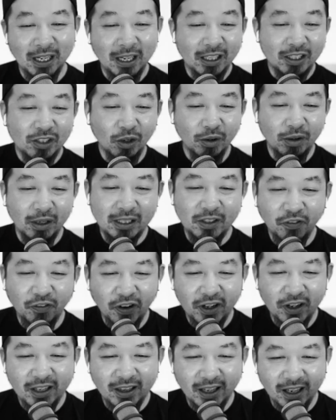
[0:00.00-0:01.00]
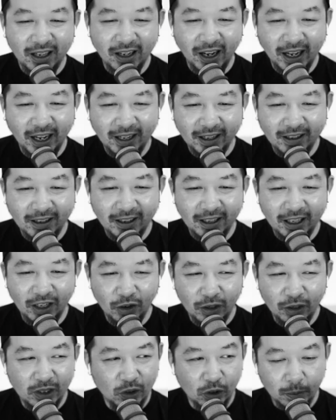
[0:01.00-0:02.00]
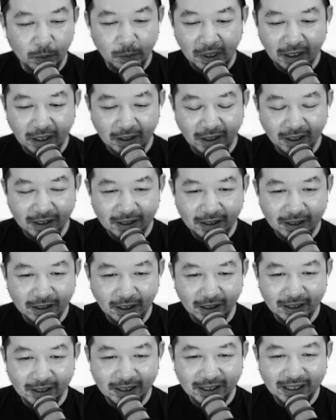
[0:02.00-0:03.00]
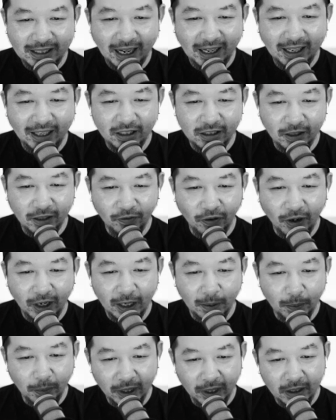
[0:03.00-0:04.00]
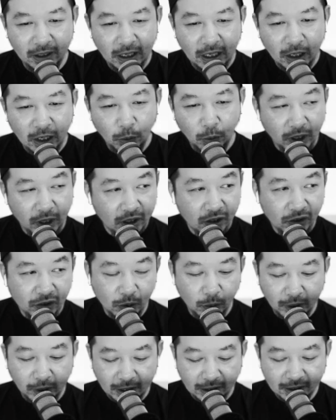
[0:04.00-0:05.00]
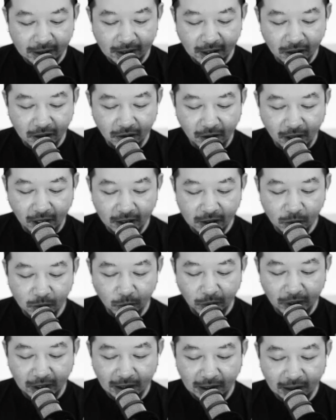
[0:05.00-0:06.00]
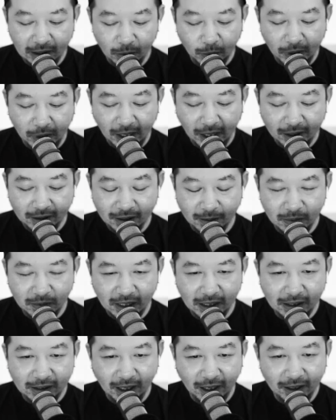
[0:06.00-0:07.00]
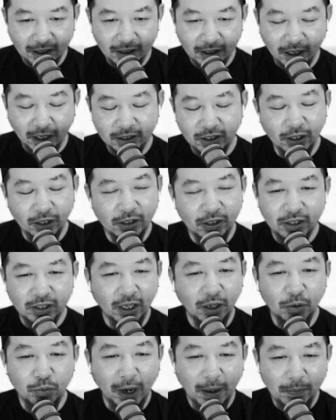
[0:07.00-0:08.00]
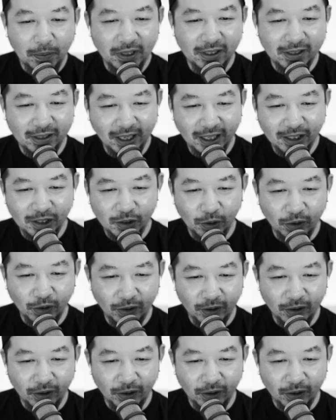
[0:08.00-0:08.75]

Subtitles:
So it's funny that like it only took me a second to find it. But when I used to work at Zen Garage, we had some detailer wrappers next door.